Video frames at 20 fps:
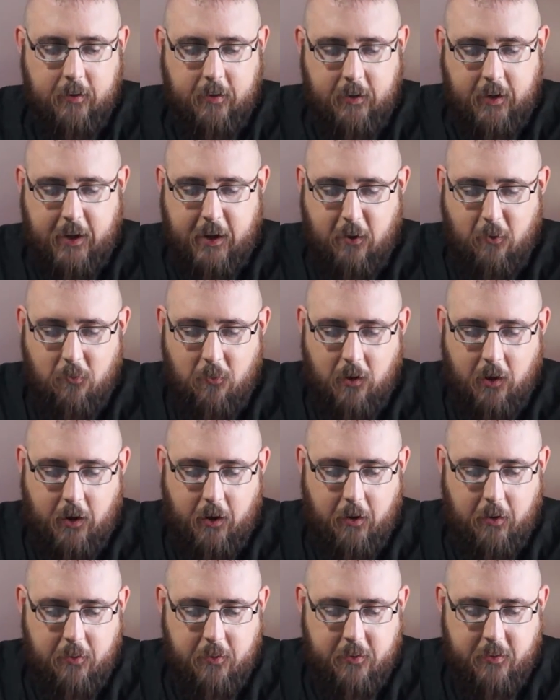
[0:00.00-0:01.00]
Now,
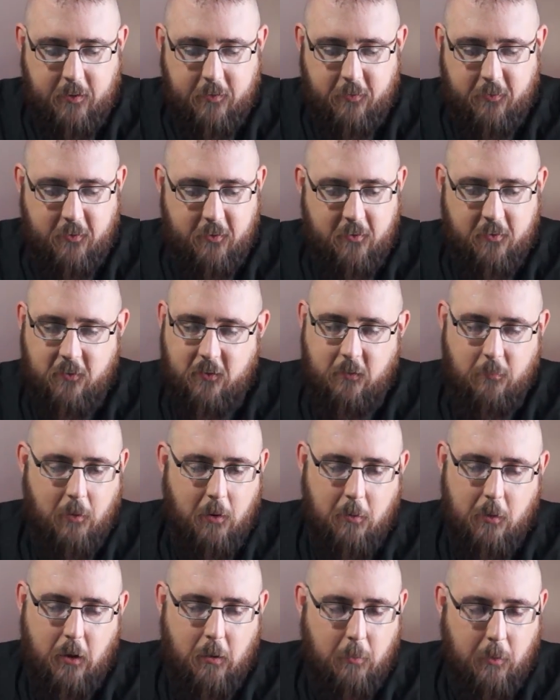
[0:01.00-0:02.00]
this is
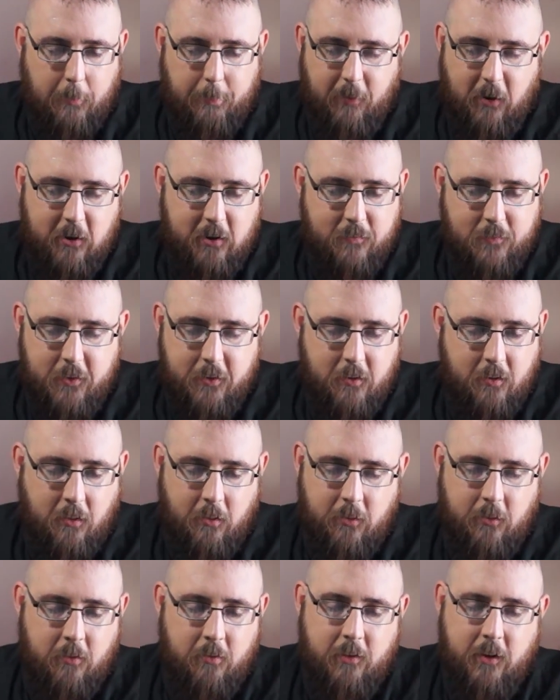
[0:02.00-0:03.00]
a part of
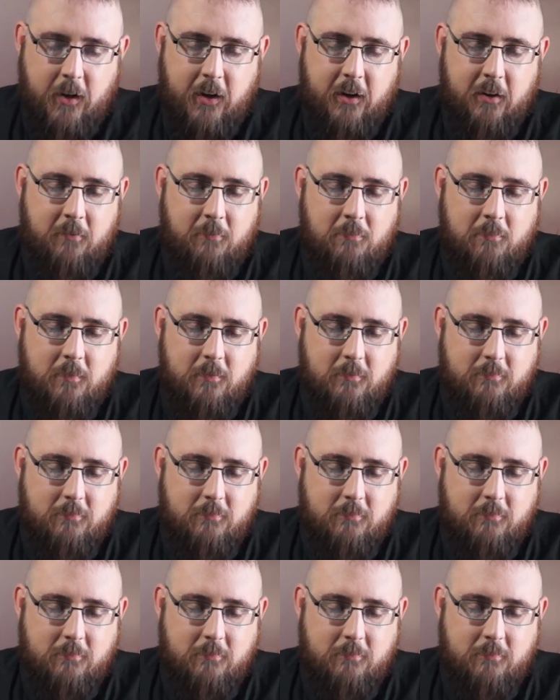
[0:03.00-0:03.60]
the